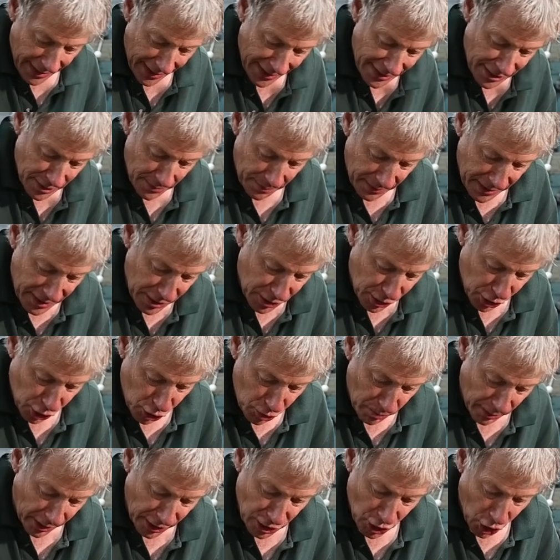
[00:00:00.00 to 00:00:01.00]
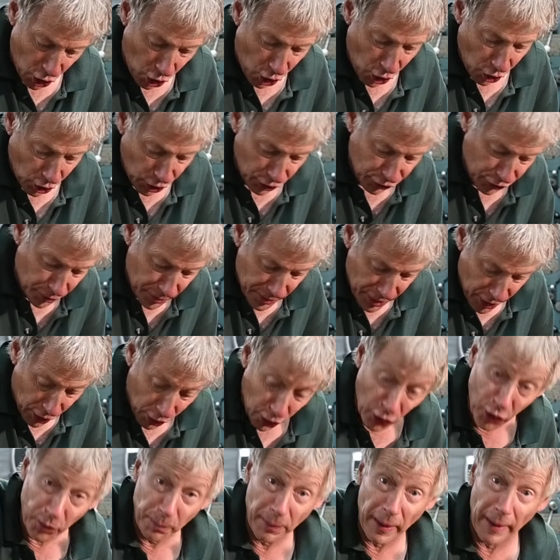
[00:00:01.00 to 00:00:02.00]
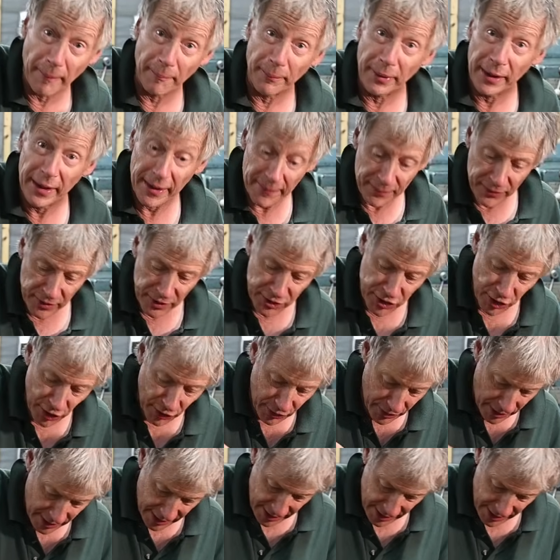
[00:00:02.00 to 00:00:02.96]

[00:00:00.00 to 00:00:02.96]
has a bit too much oil from the oil pump, so